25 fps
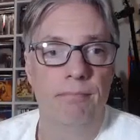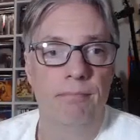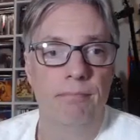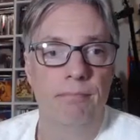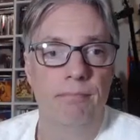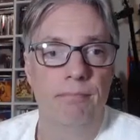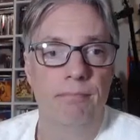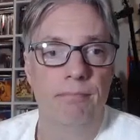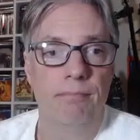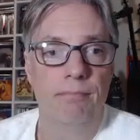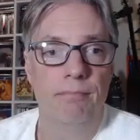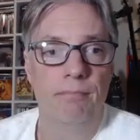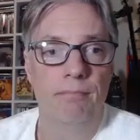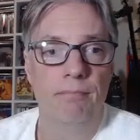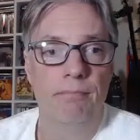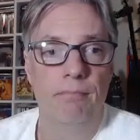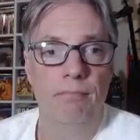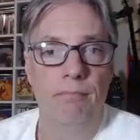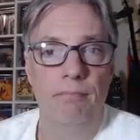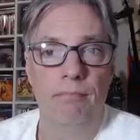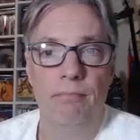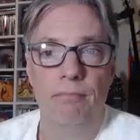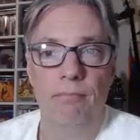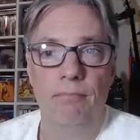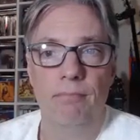
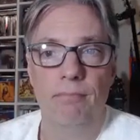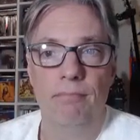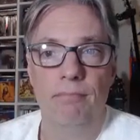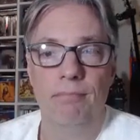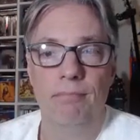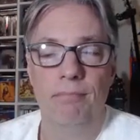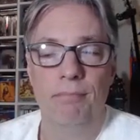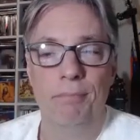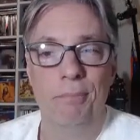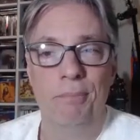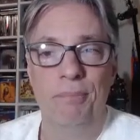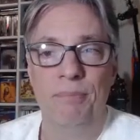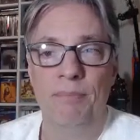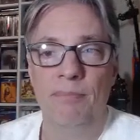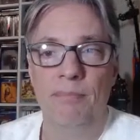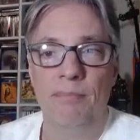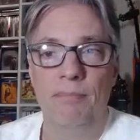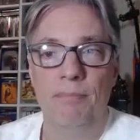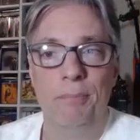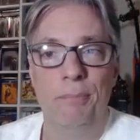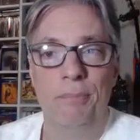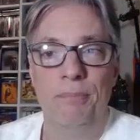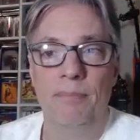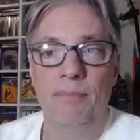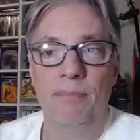
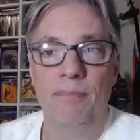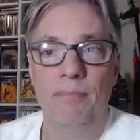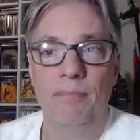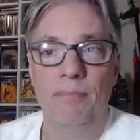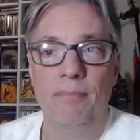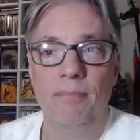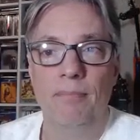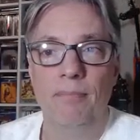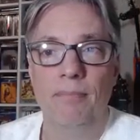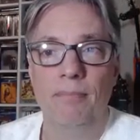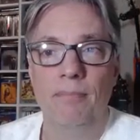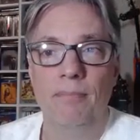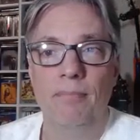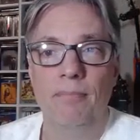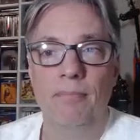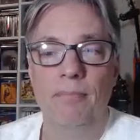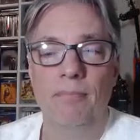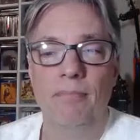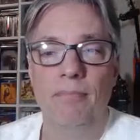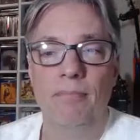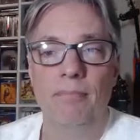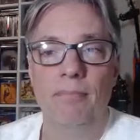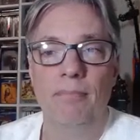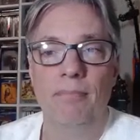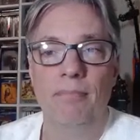
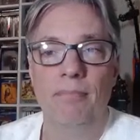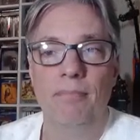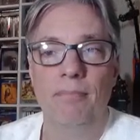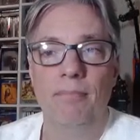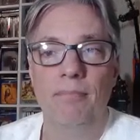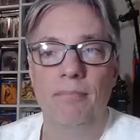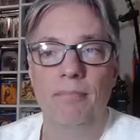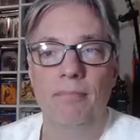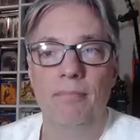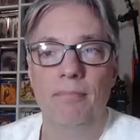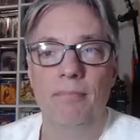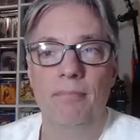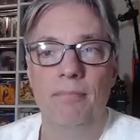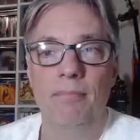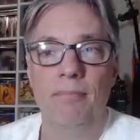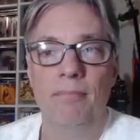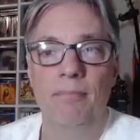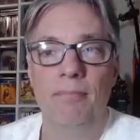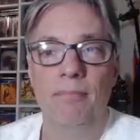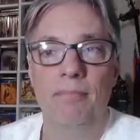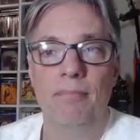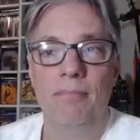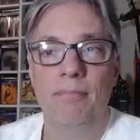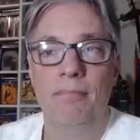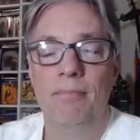
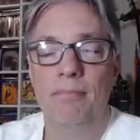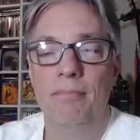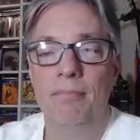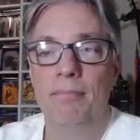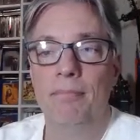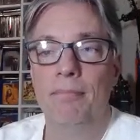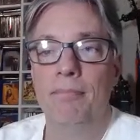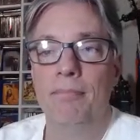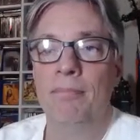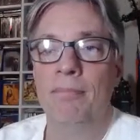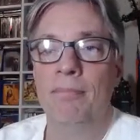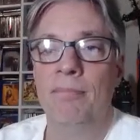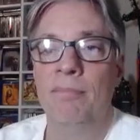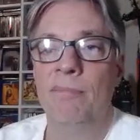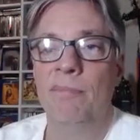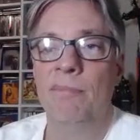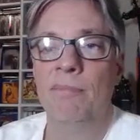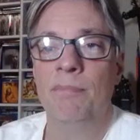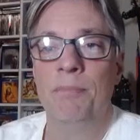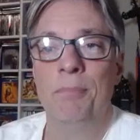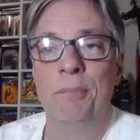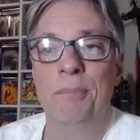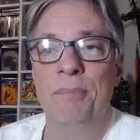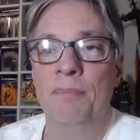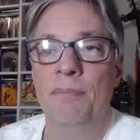
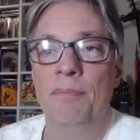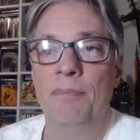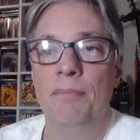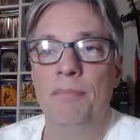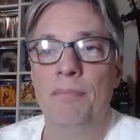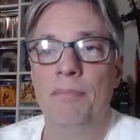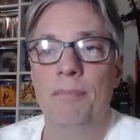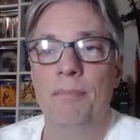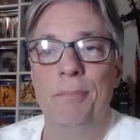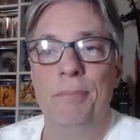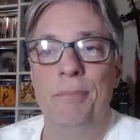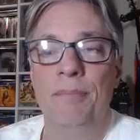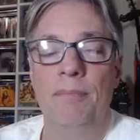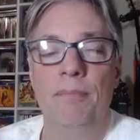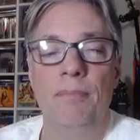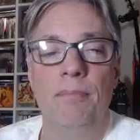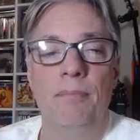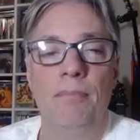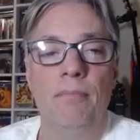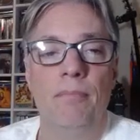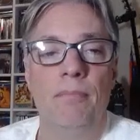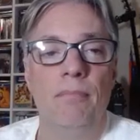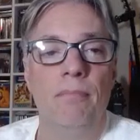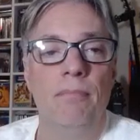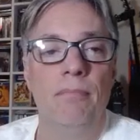
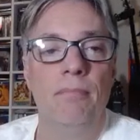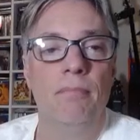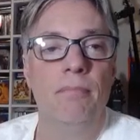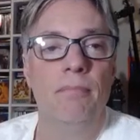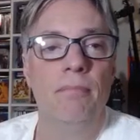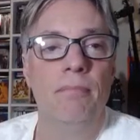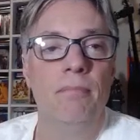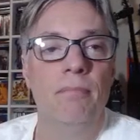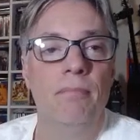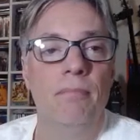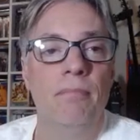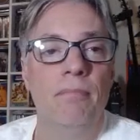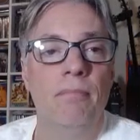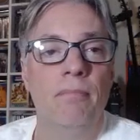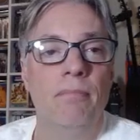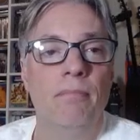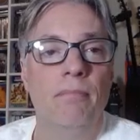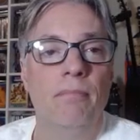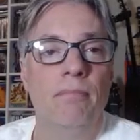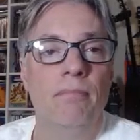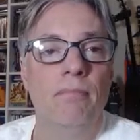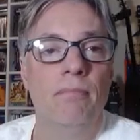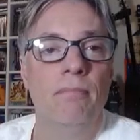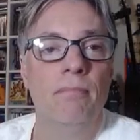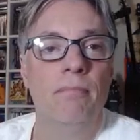
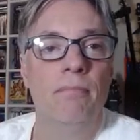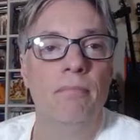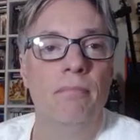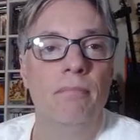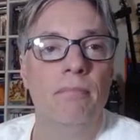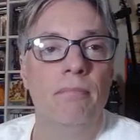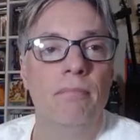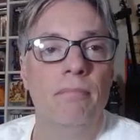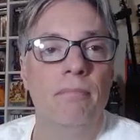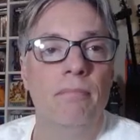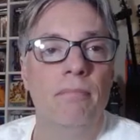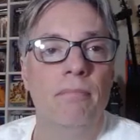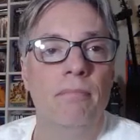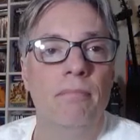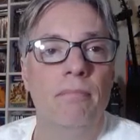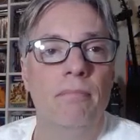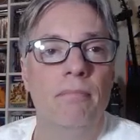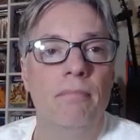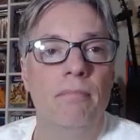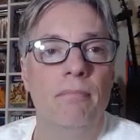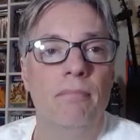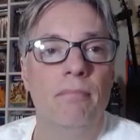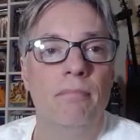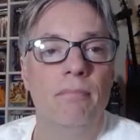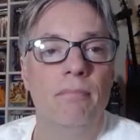(not speaking)